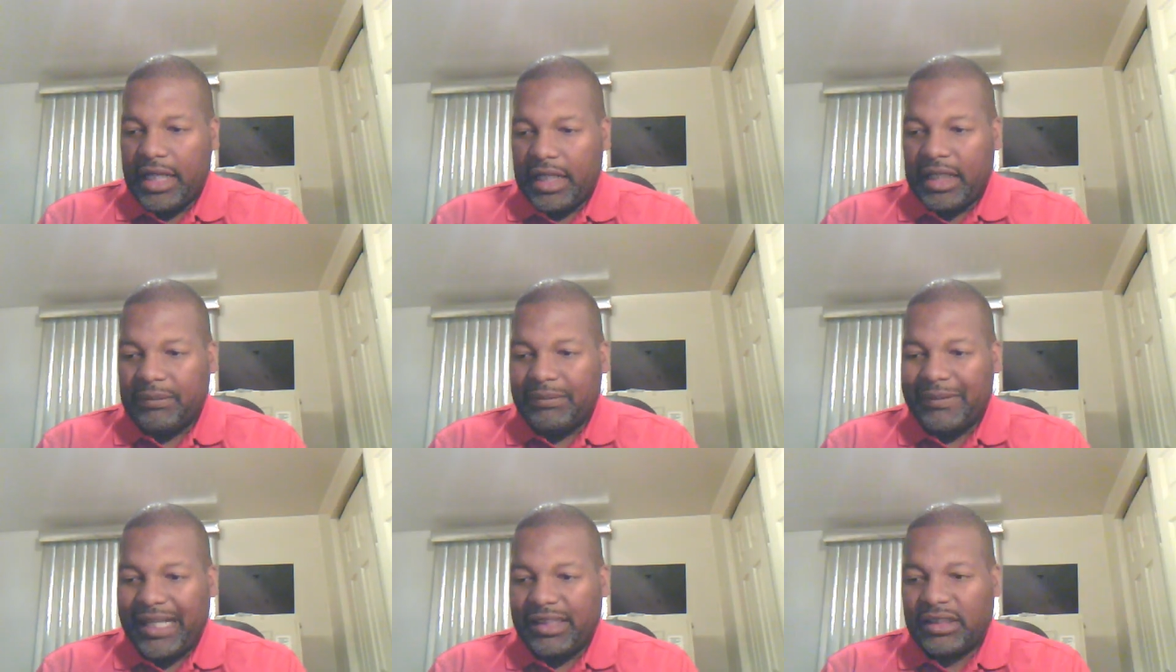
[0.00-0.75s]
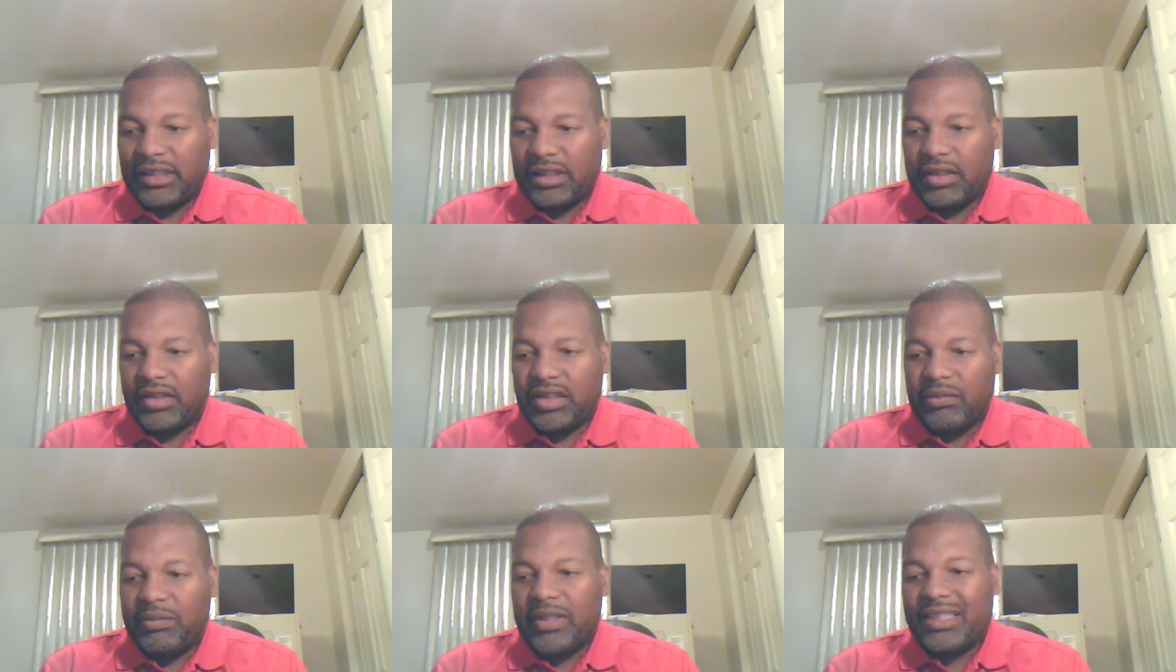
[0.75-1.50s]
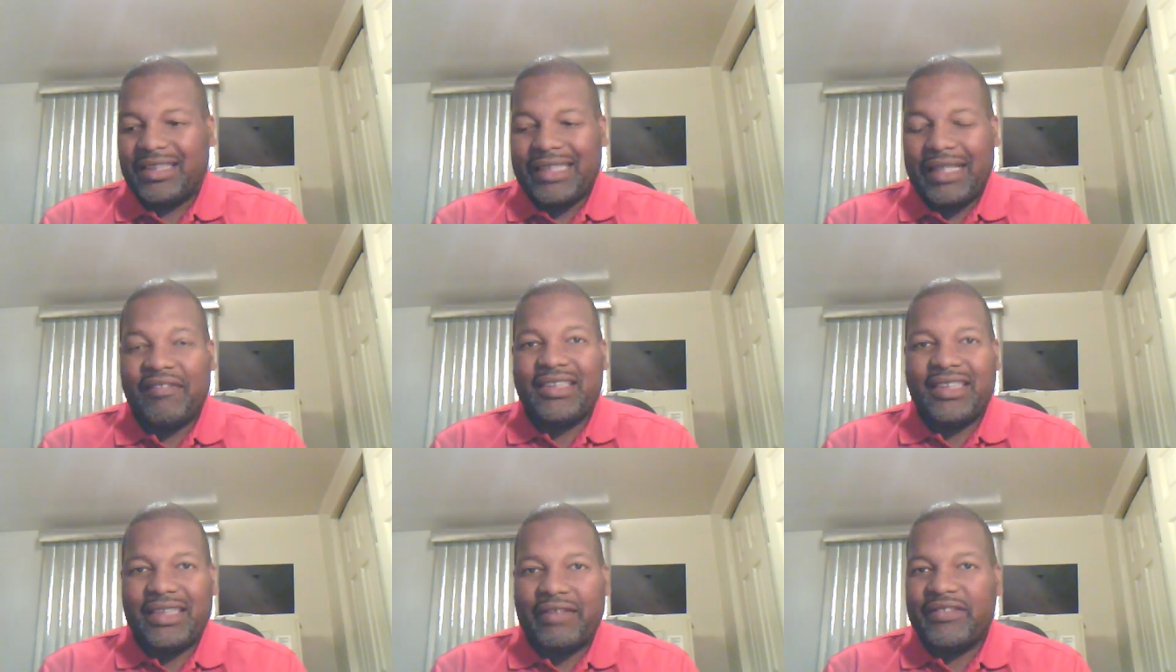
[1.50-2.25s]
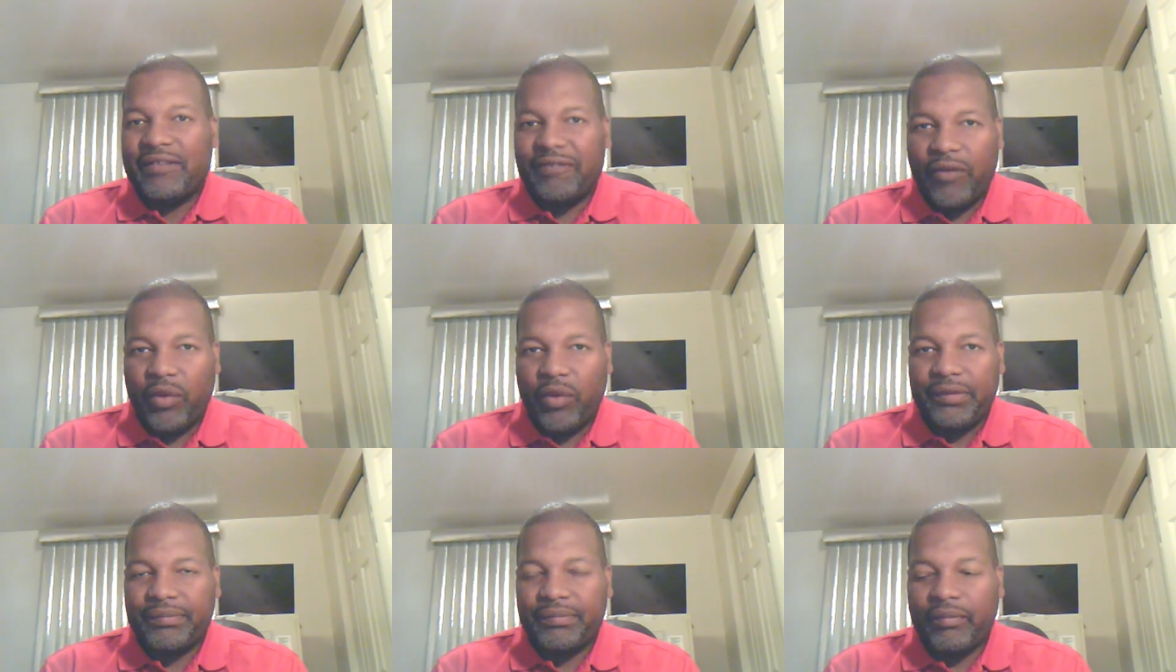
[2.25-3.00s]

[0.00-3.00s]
Um, next is going to be 774,